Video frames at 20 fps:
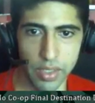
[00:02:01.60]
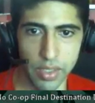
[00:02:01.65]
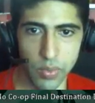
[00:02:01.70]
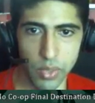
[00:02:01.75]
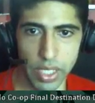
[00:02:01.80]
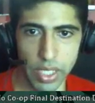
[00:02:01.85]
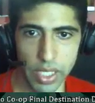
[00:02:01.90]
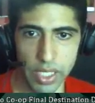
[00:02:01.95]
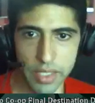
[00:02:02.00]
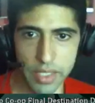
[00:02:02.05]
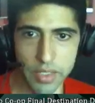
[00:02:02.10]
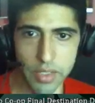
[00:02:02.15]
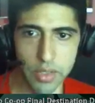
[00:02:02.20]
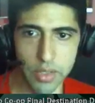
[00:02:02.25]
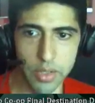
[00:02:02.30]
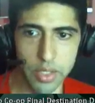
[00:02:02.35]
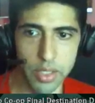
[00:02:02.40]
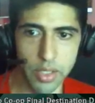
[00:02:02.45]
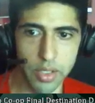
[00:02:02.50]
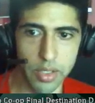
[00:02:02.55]
what I like to do
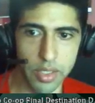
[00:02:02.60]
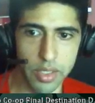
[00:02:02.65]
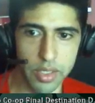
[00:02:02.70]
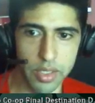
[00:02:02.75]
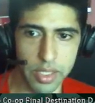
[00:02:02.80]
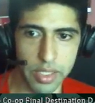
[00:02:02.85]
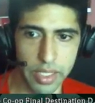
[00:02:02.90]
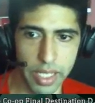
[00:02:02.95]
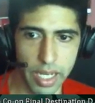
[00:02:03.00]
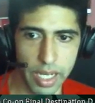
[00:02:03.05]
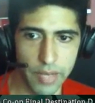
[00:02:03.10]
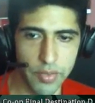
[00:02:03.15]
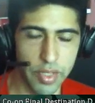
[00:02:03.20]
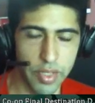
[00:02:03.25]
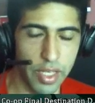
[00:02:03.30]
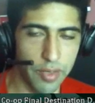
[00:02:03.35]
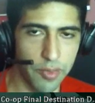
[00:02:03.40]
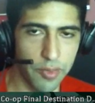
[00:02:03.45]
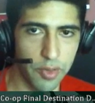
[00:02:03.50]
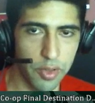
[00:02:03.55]
here is, like, after
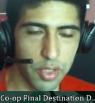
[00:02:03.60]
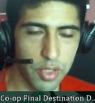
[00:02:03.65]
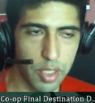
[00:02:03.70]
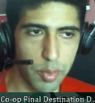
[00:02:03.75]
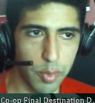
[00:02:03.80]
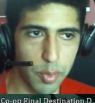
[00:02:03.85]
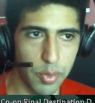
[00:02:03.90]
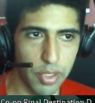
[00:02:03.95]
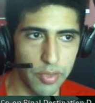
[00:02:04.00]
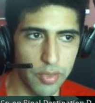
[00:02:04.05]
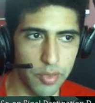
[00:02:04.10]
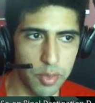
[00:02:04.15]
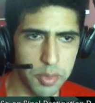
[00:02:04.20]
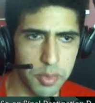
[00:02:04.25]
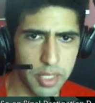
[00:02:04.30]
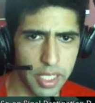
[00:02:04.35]
that first couple platforms,